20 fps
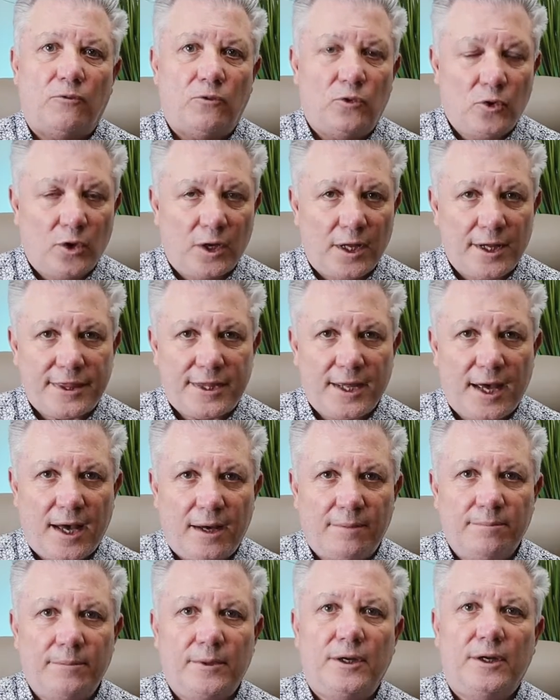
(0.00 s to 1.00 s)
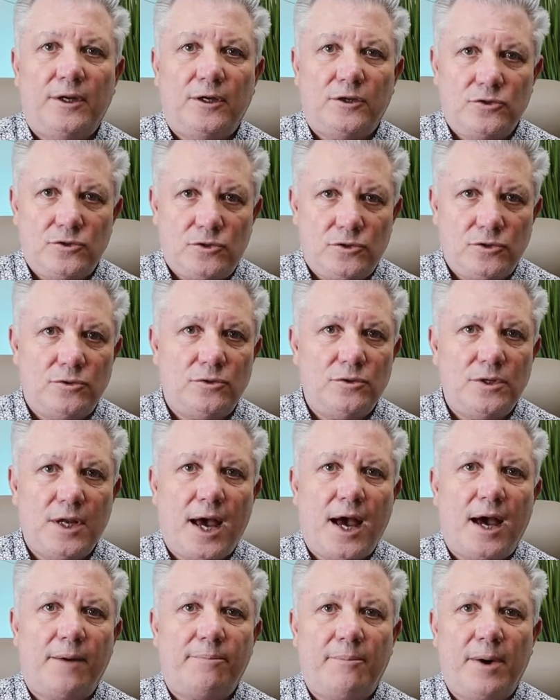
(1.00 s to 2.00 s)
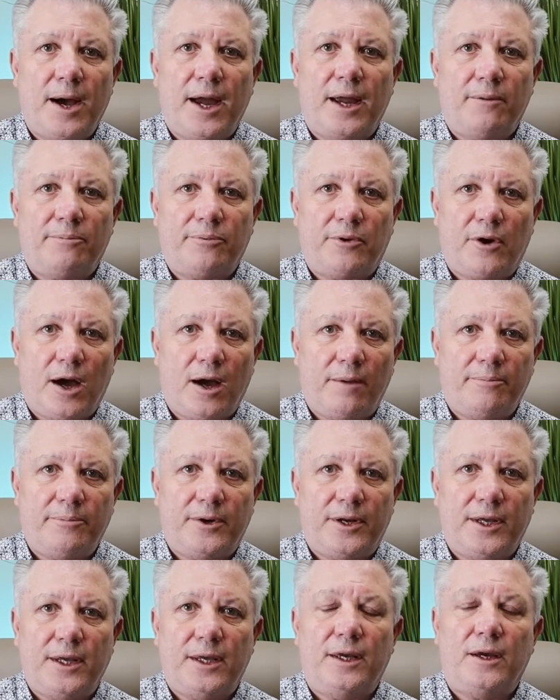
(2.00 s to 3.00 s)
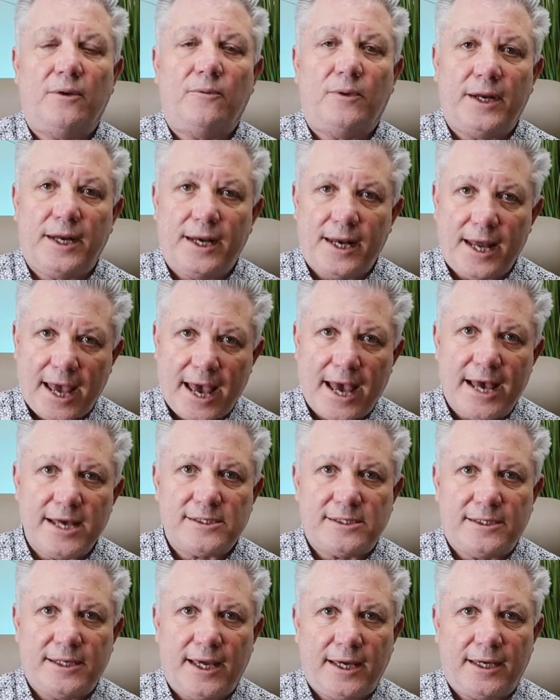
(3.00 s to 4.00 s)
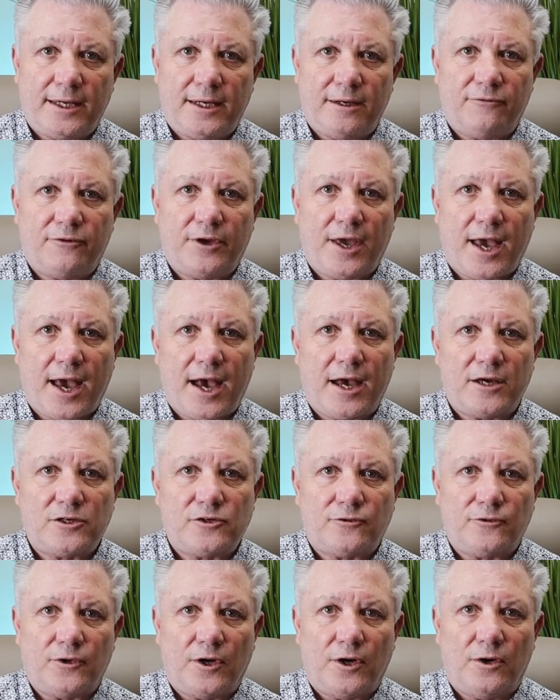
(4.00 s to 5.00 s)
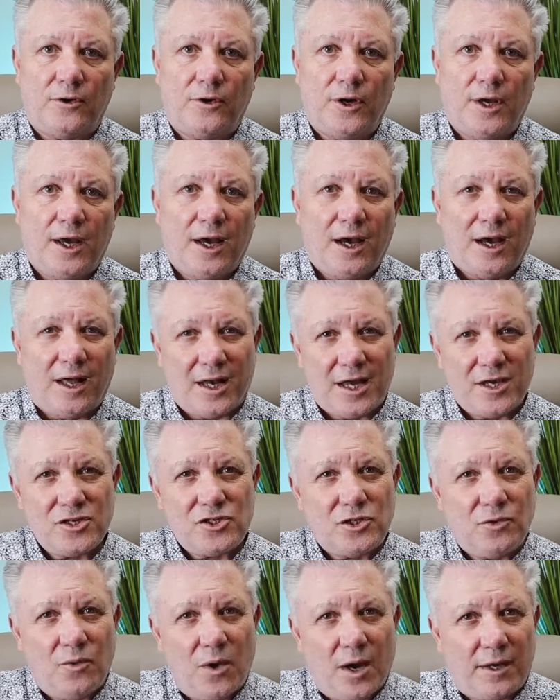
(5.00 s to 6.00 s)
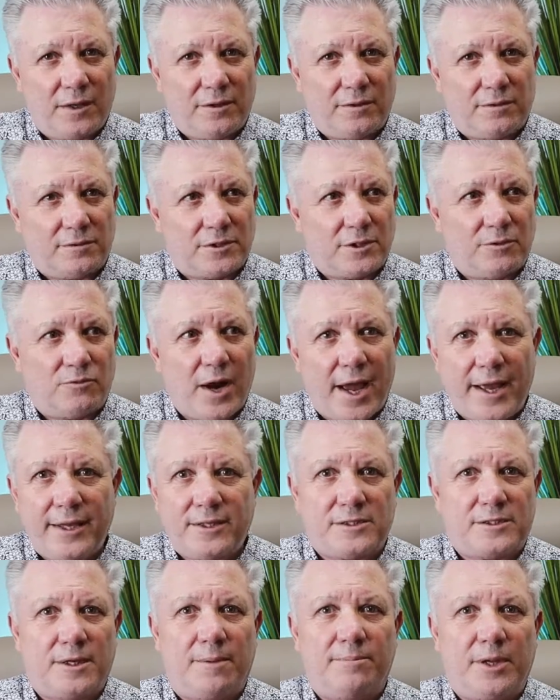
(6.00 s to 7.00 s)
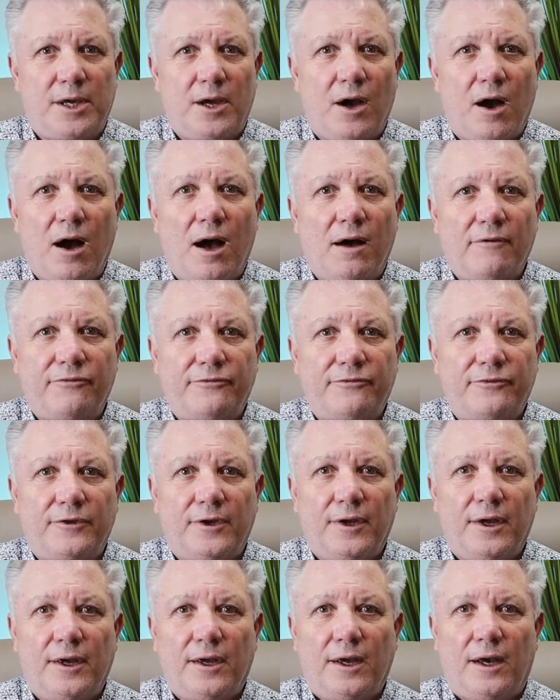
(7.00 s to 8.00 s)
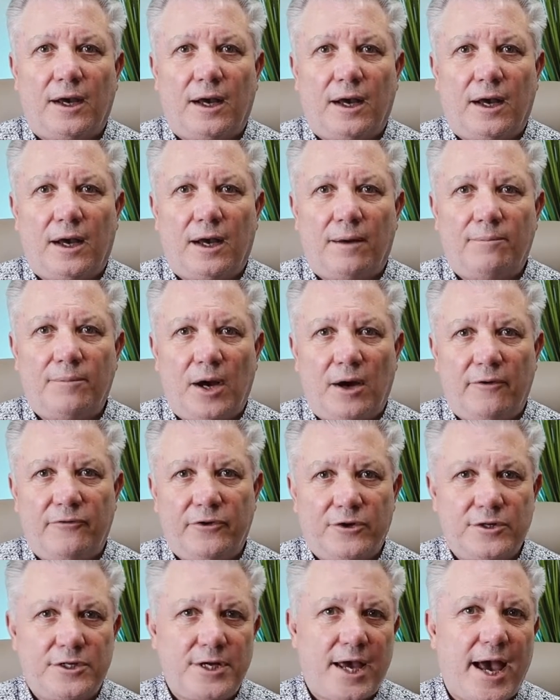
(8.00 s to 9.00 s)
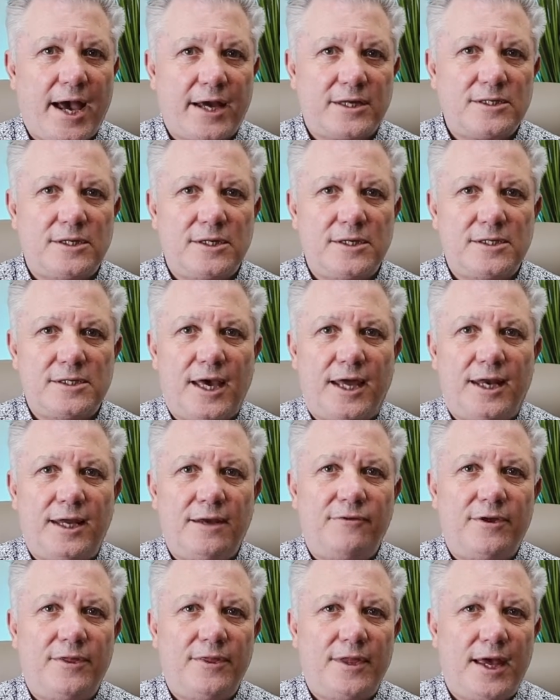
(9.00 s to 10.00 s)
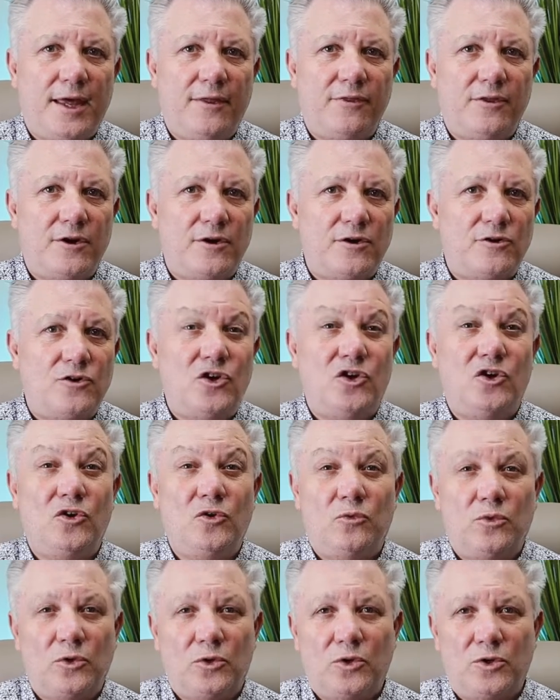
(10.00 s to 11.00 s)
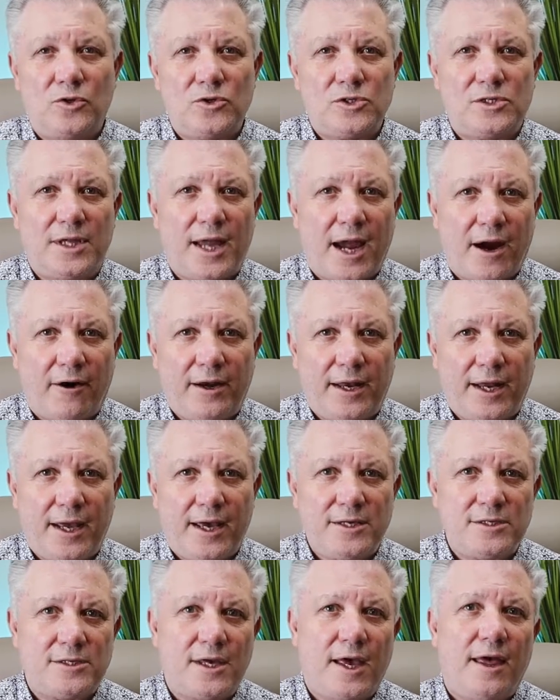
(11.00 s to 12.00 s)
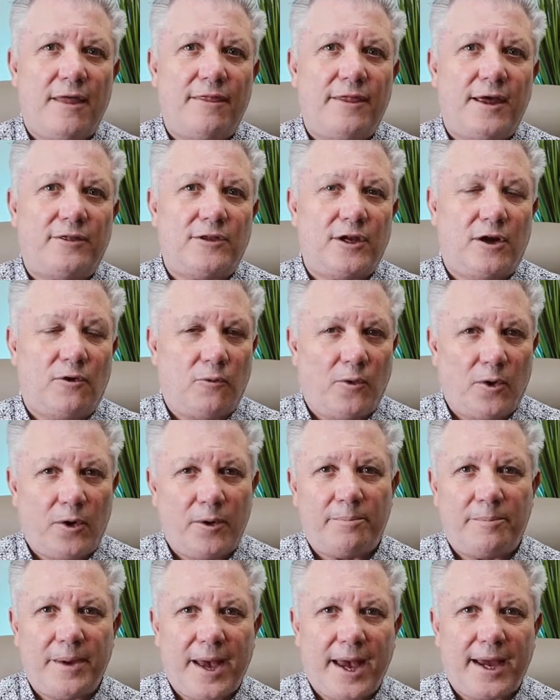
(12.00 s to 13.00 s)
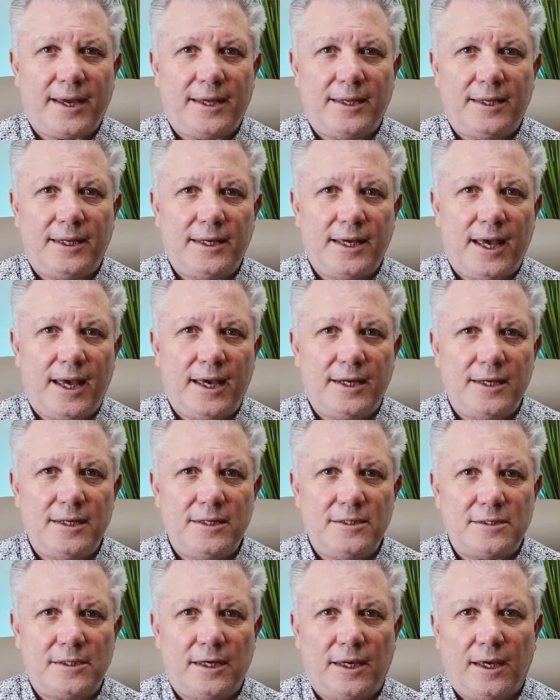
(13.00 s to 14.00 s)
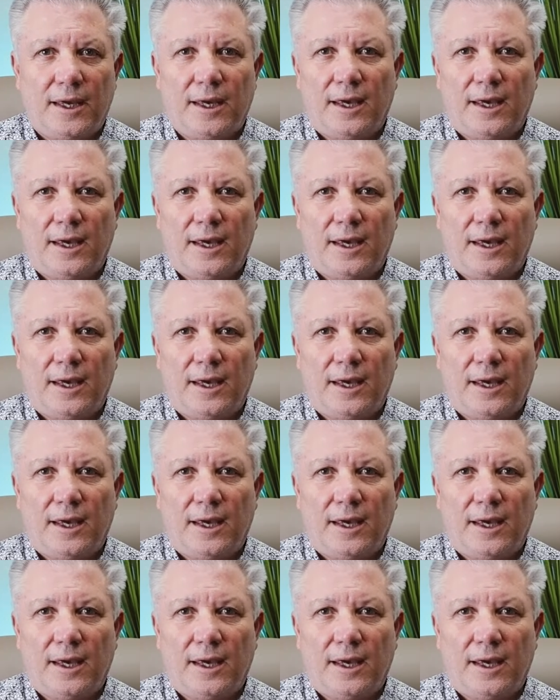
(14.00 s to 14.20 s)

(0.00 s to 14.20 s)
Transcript: rule of thumb, do not buy a property when it has negative cash flow, unless you want to write something off of your taxes. And even then, there are new rules nowadays that there weren't back in the 80s.